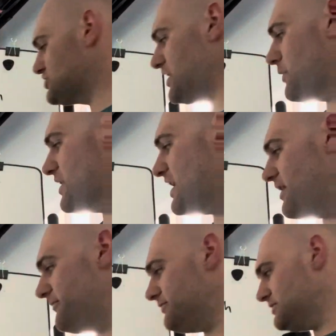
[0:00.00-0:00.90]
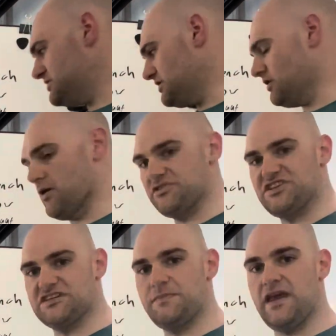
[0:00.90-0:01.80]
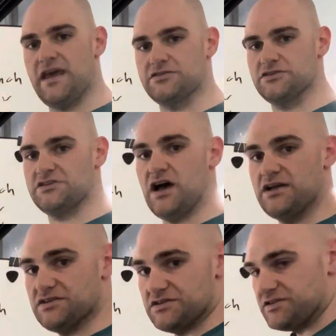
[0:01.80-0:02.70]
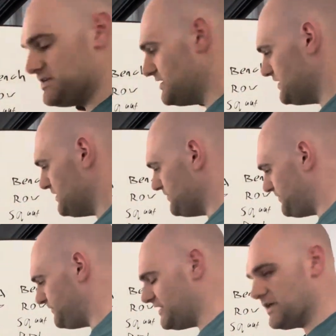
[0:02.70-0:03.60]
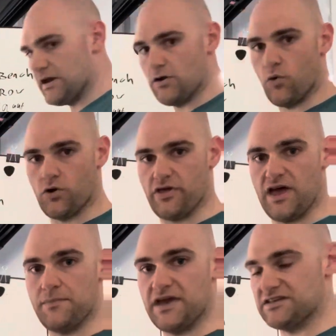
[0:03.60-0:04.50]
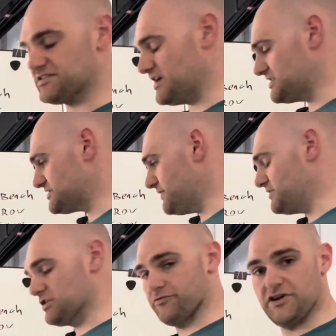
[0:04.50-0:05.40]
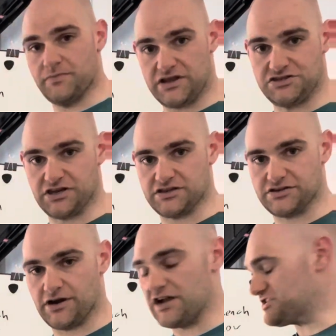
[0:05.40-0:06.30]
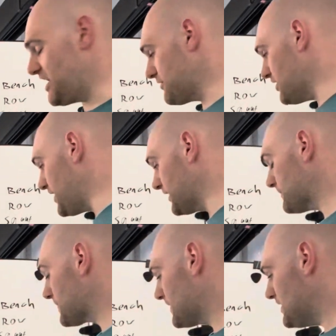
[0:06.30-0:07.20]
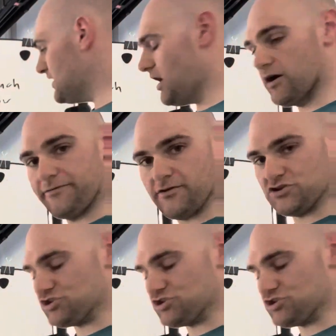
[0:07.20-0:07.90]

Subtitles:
now we have our 6 main exercises fit in an order that makes sense. If you can read my chicken scratch handwriting, our first